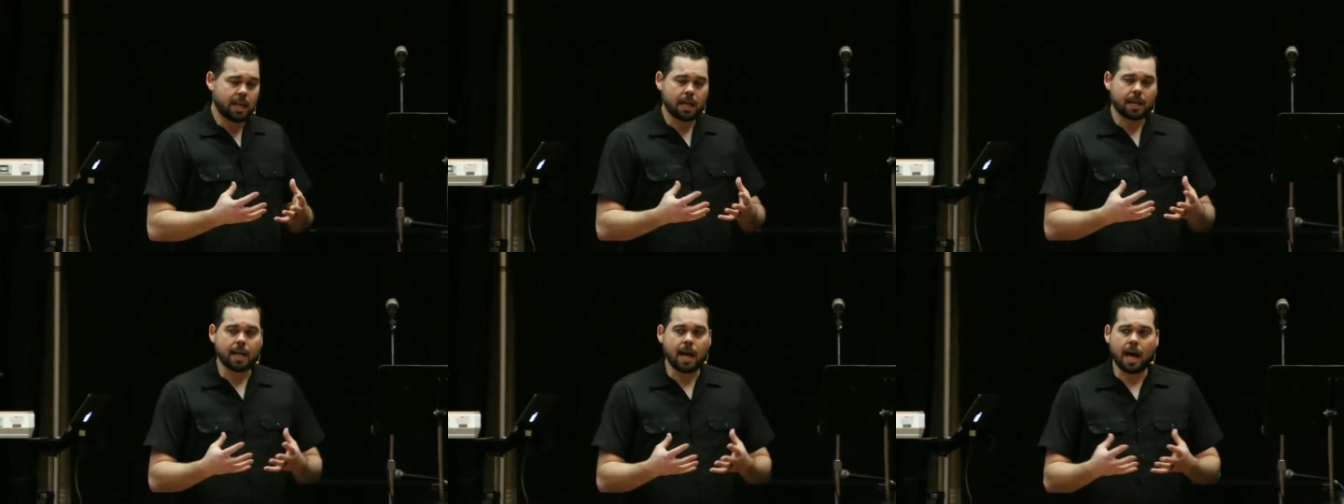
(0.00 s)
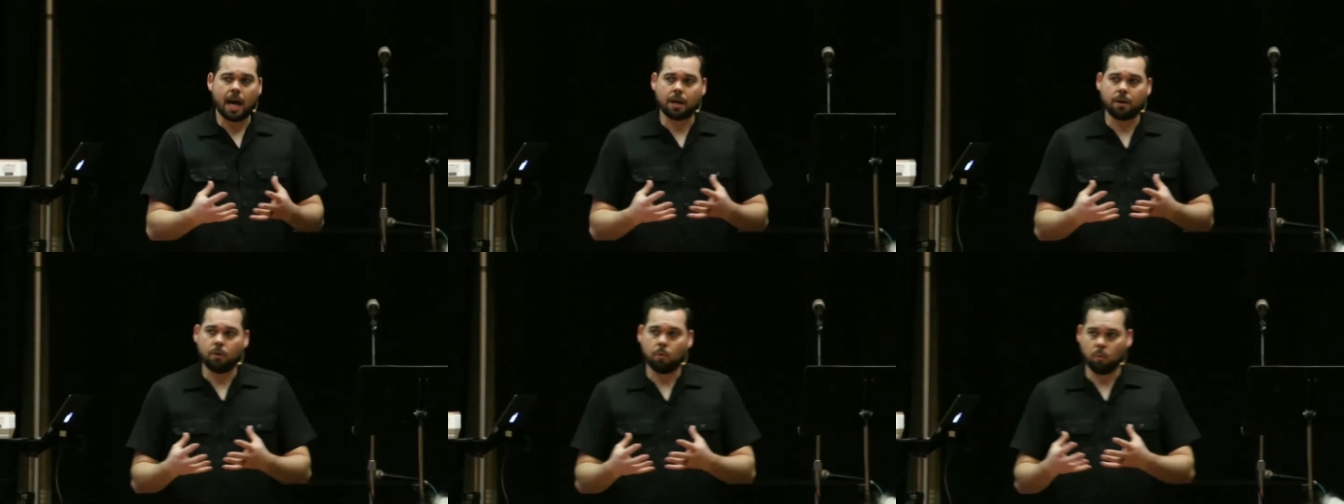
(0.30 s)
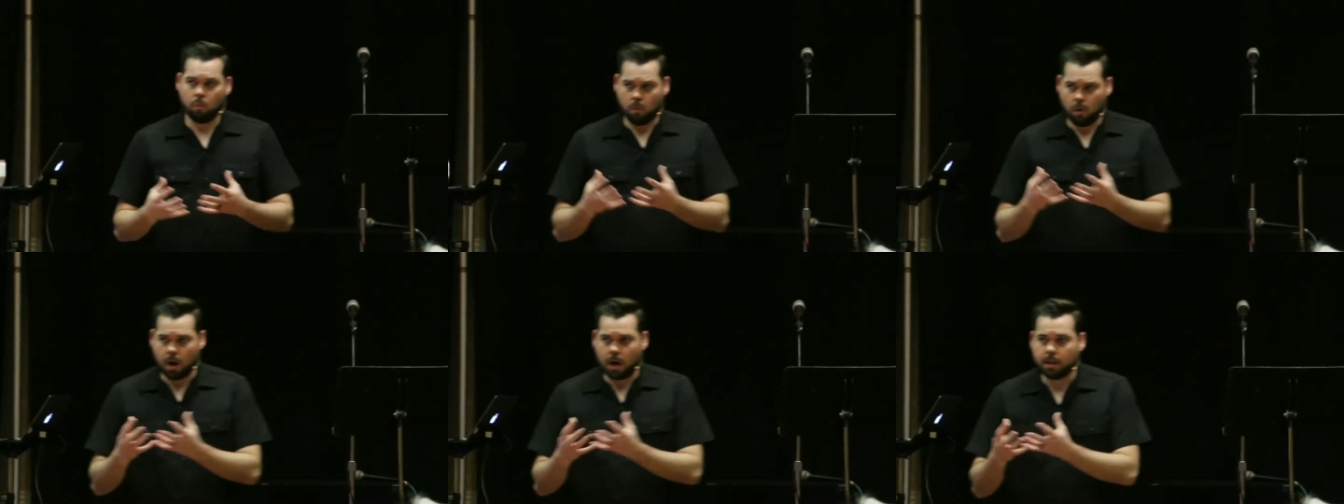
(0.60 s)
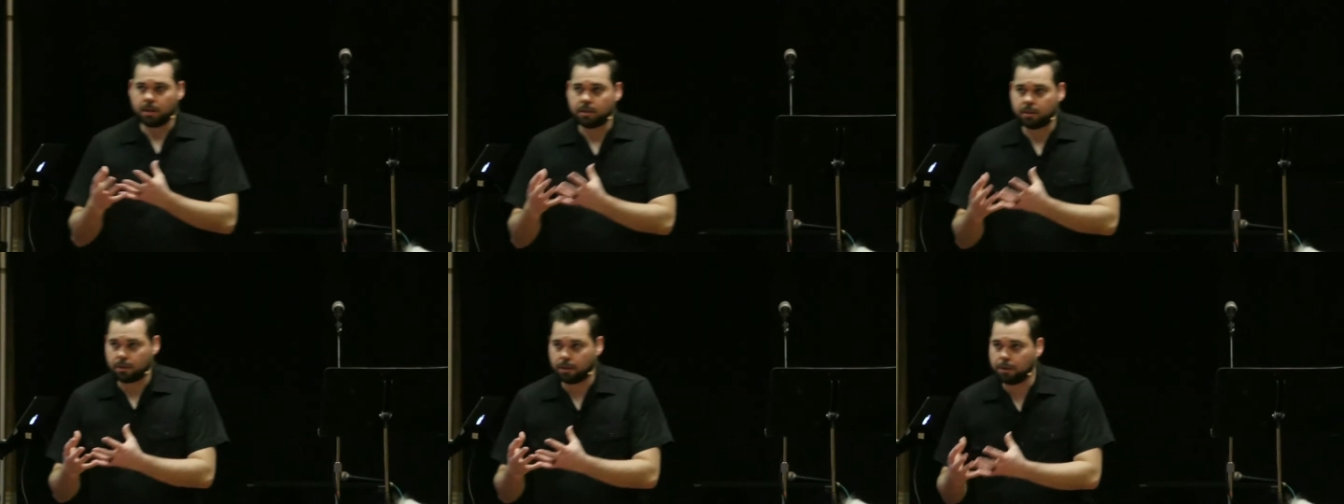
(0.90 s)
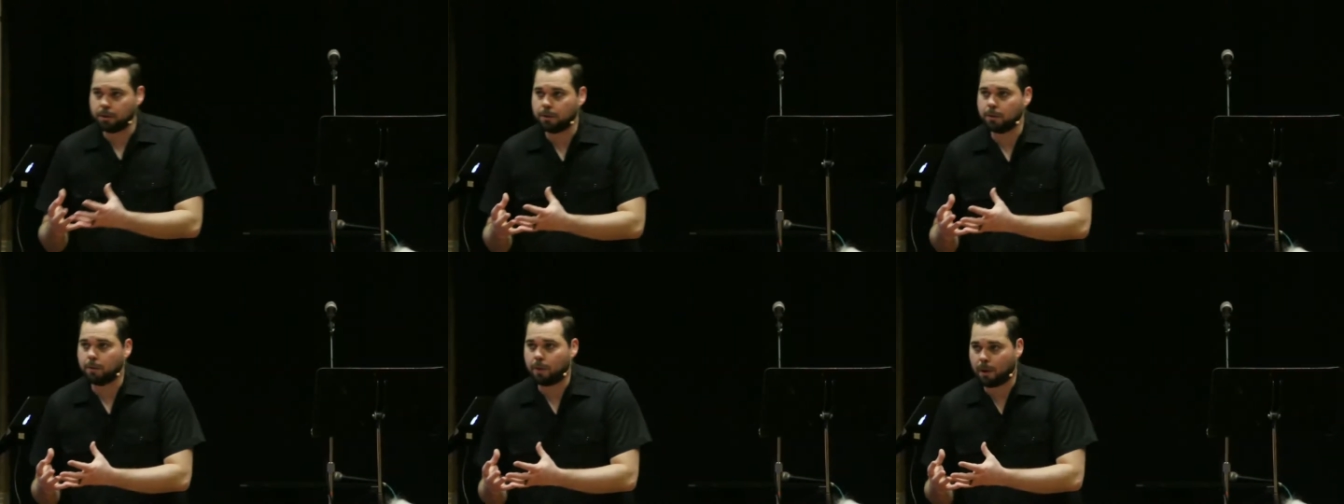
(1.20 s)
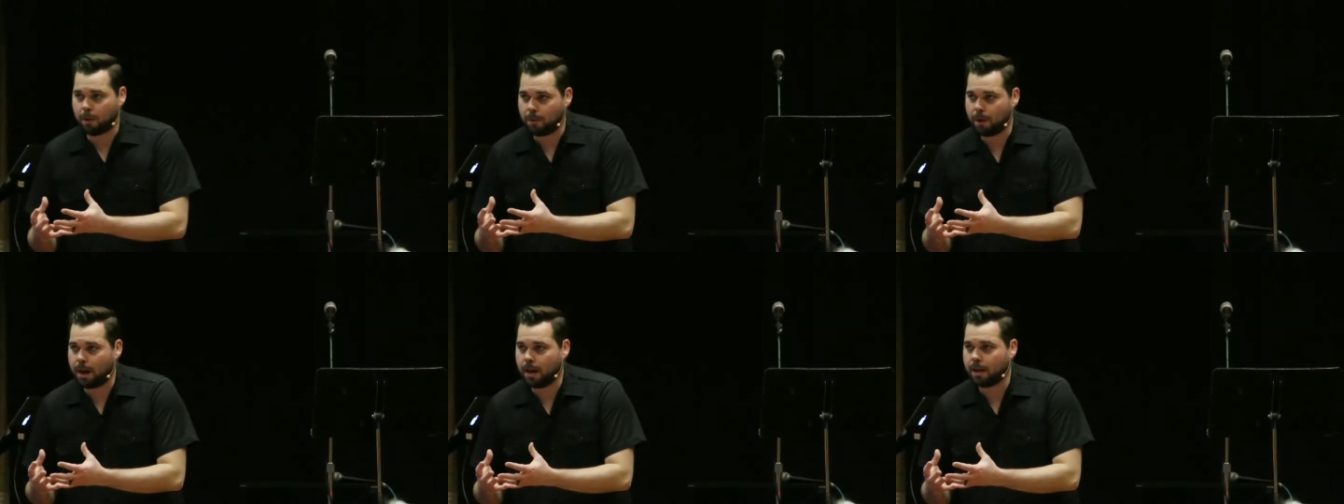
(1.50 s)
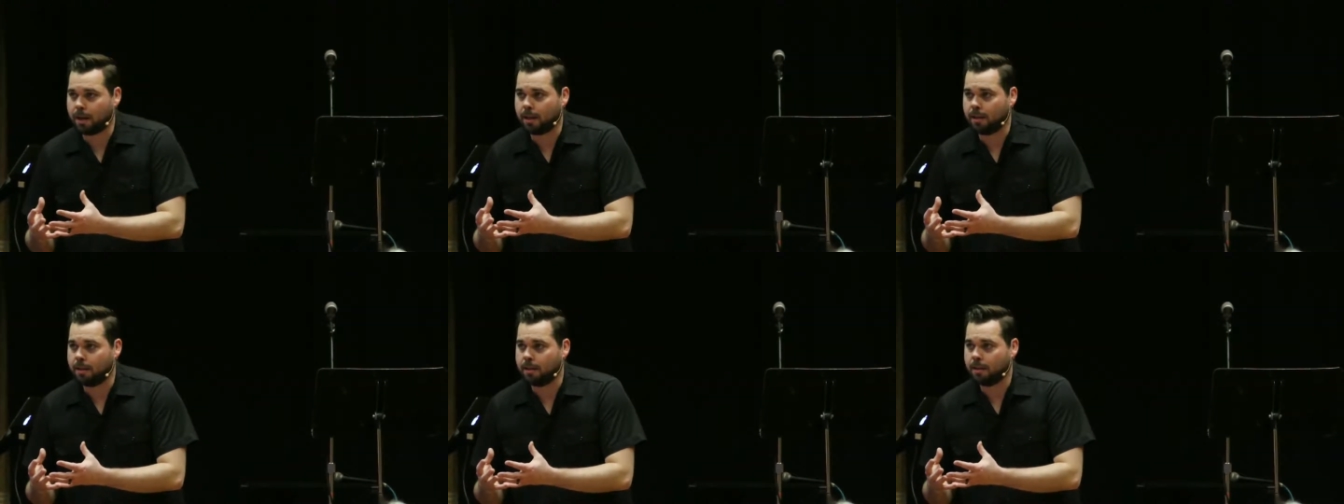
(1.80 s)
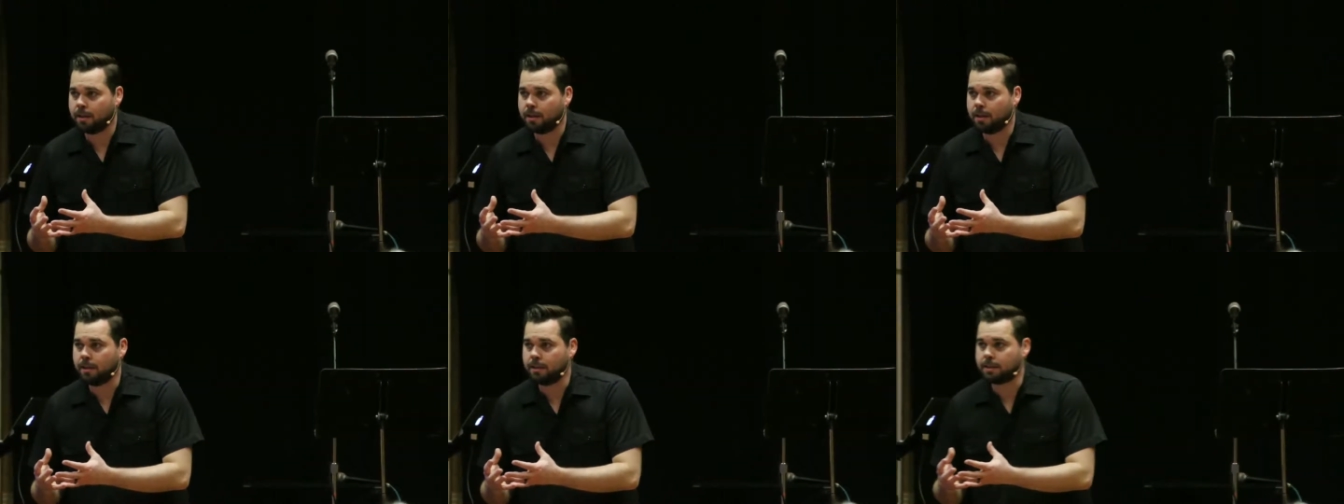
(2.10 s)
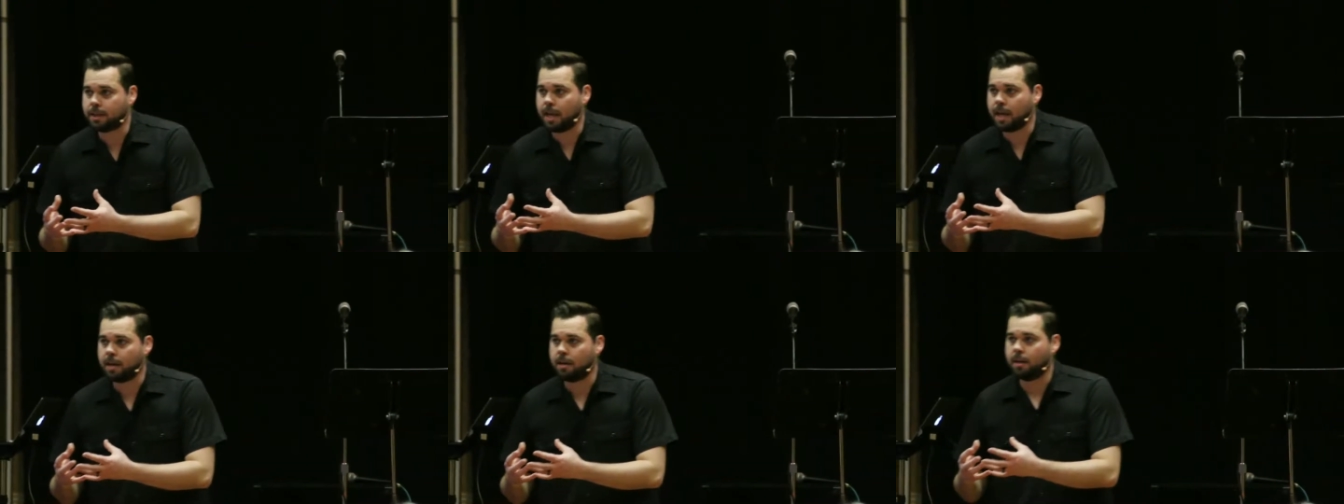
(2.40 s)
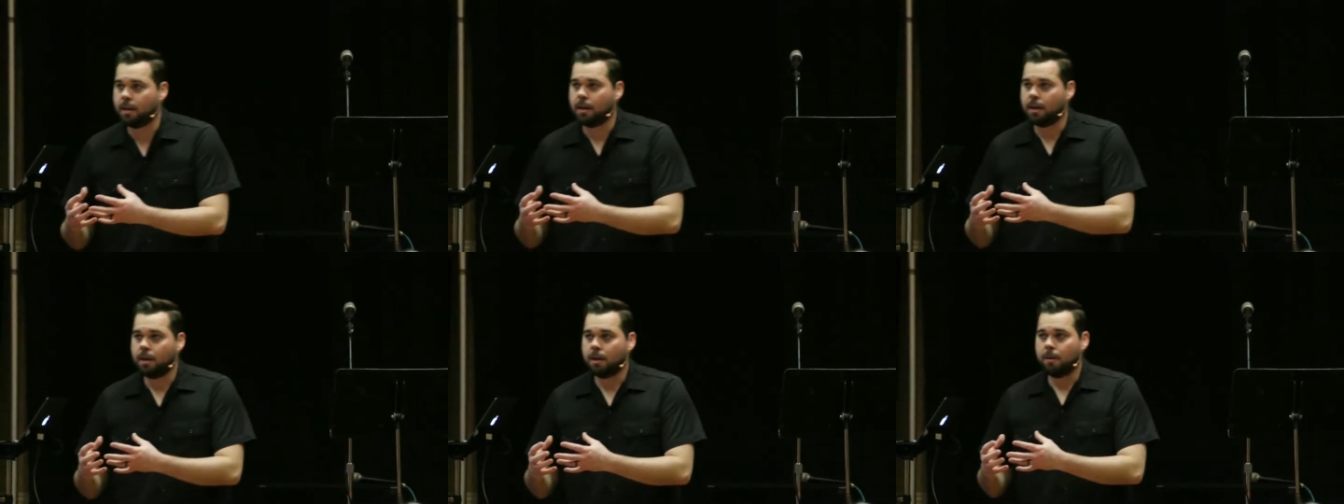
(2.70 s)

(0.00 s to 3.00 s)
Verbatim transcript: that God wants to do already, He's saying,